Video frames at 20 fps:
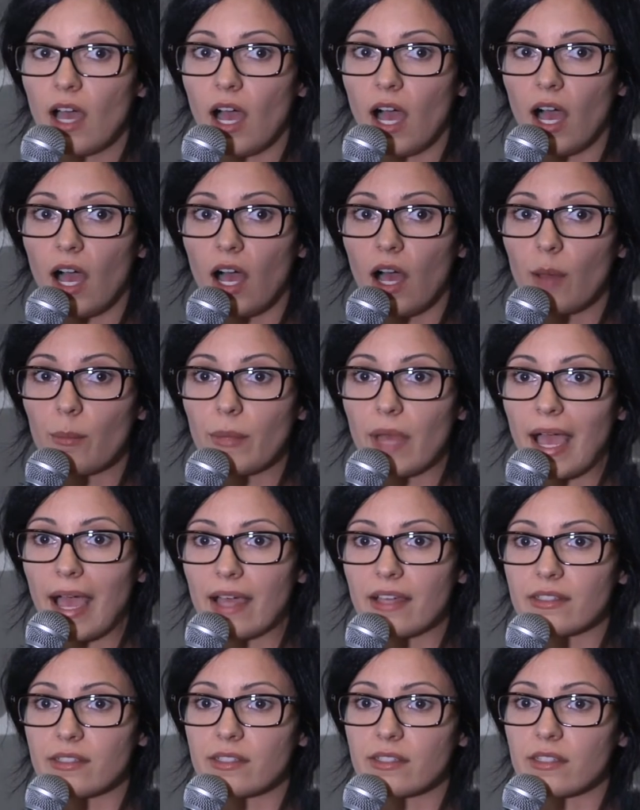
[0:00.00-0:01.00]

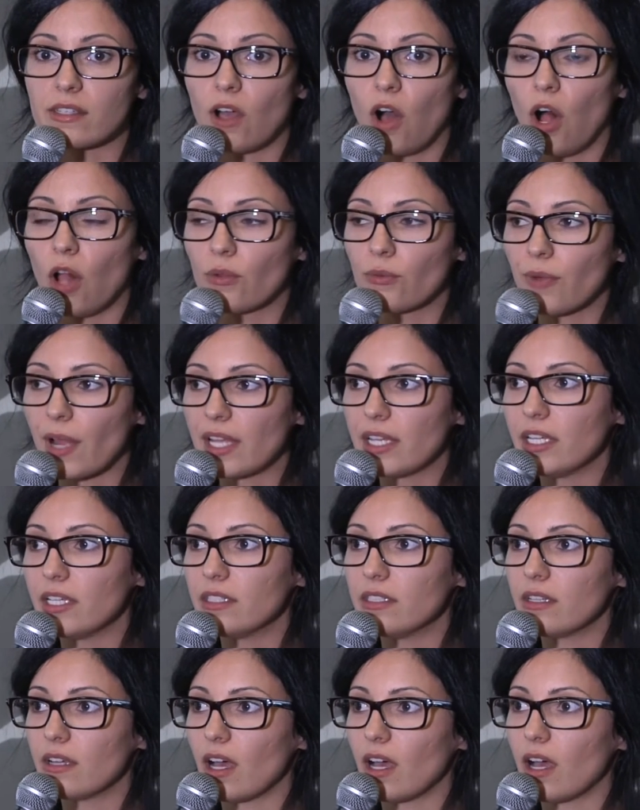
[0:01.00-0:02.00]
has
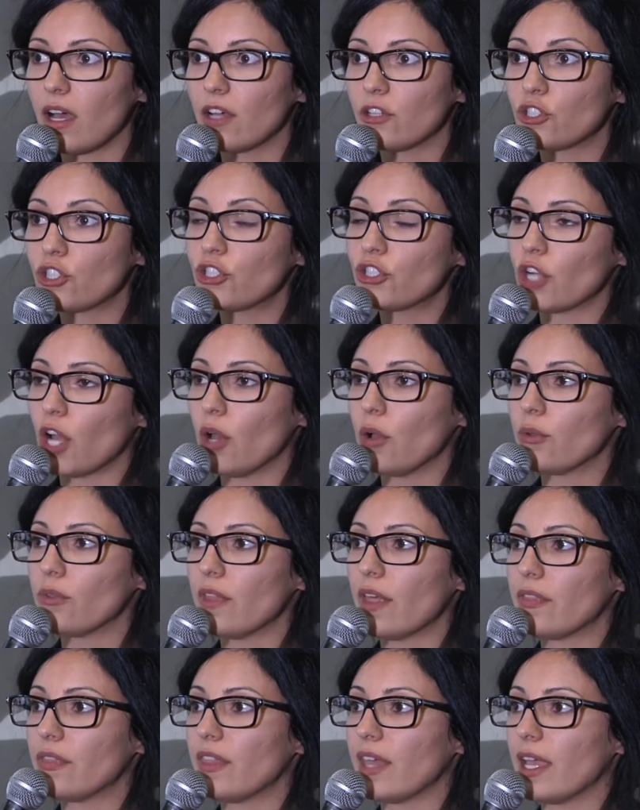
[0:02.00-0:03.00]
already
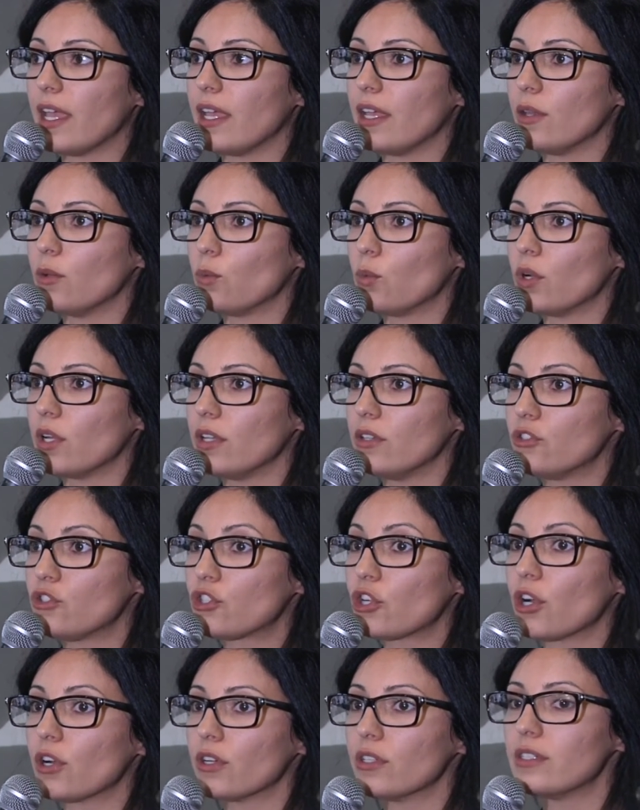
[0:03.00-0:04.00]
shown that they would
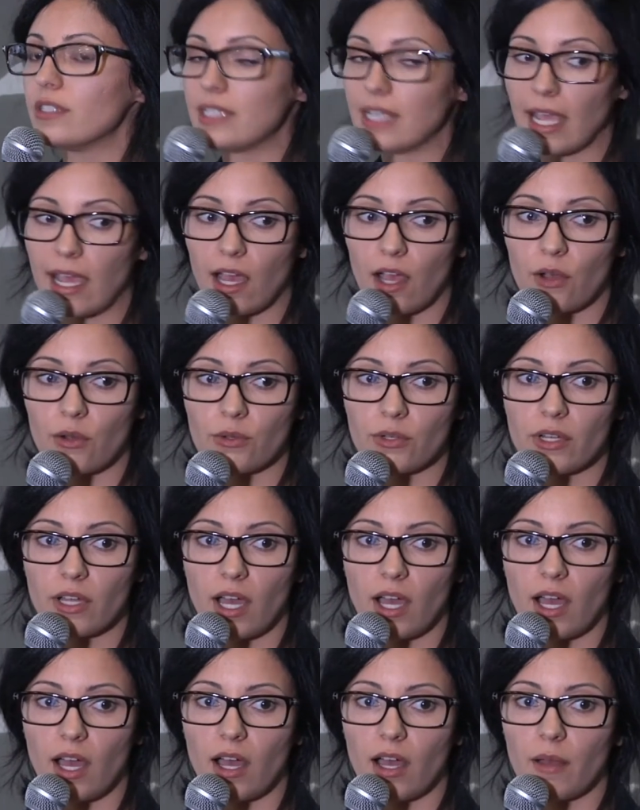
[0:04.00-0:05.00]
turn
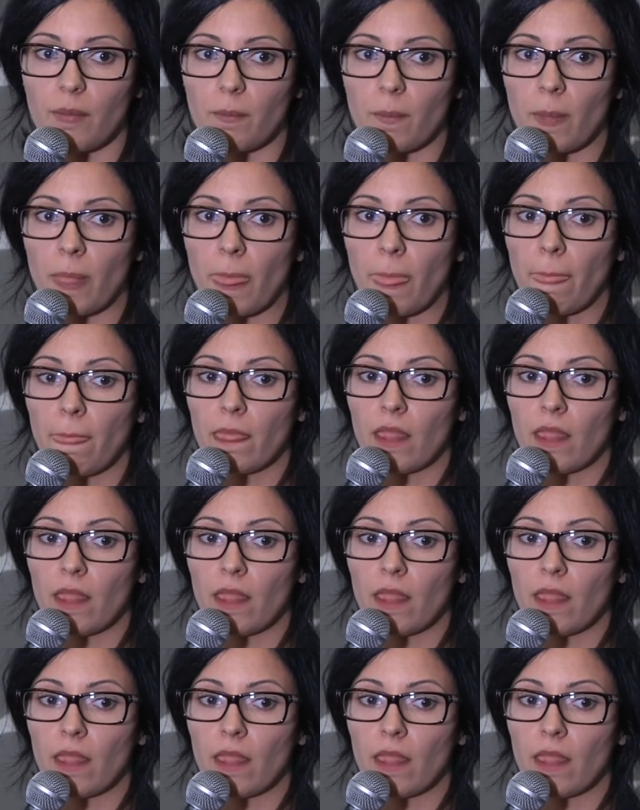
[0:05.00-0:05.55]
down